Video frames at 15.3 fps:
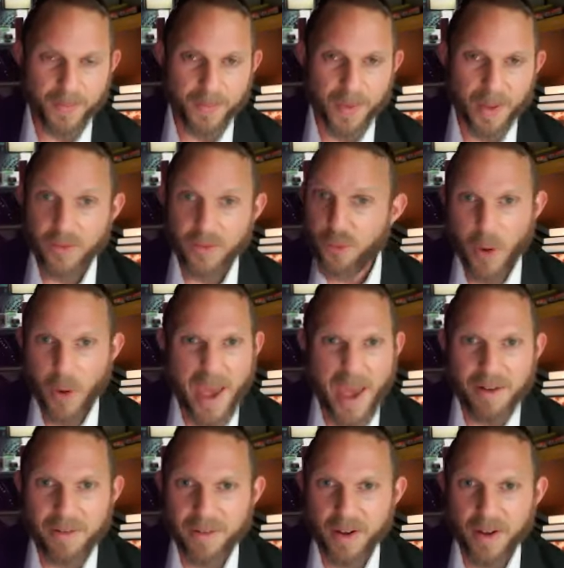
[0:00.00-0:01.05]
It's forever.
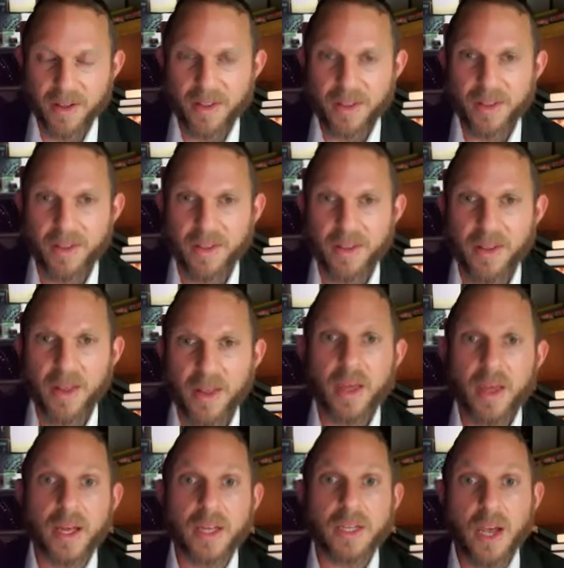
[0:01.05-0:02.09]

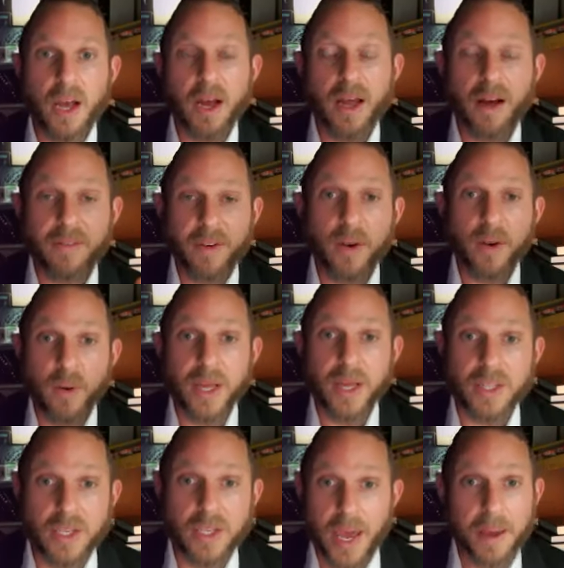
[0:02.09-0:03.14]
Yitzchak Avinu can
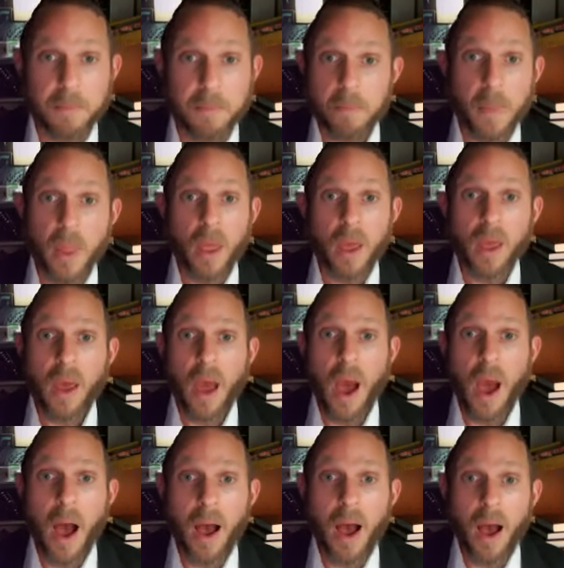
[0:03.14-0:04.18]
say,
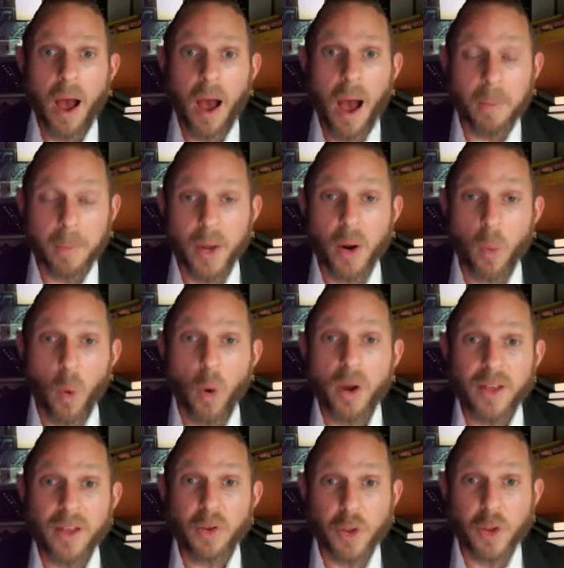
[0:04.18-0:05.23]
I'm going to walk
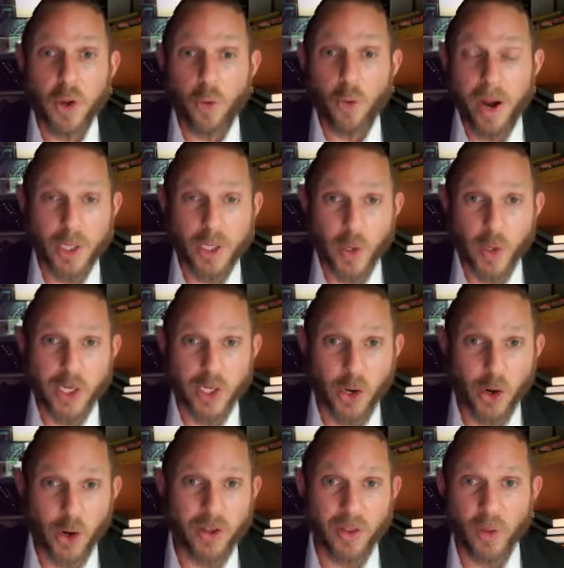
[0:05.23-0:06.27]
into the greatest
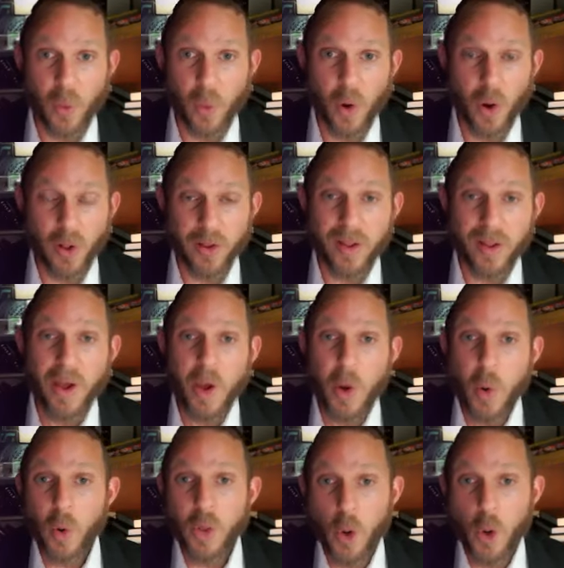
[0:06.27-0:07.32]
restaurant in the world
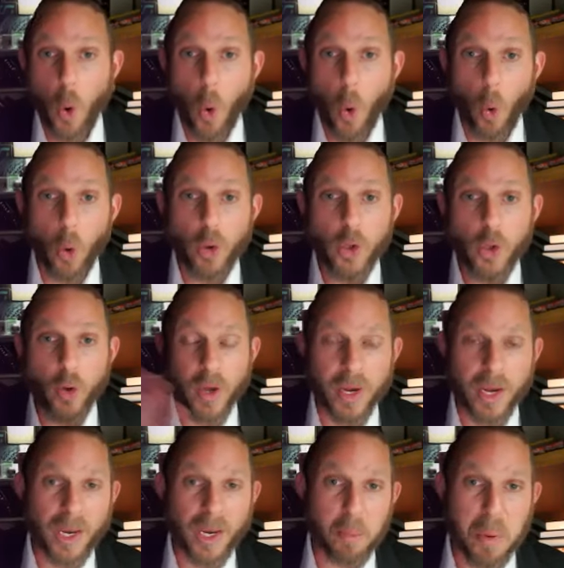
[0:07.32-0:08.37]
with an
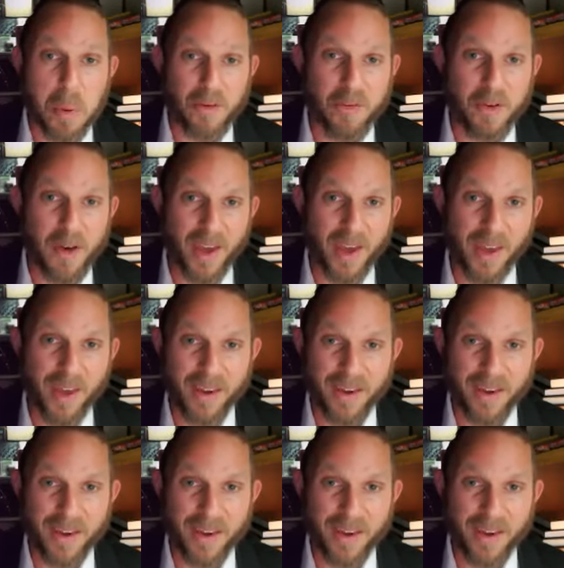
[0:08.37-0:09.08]
all-you-can-eat buffet,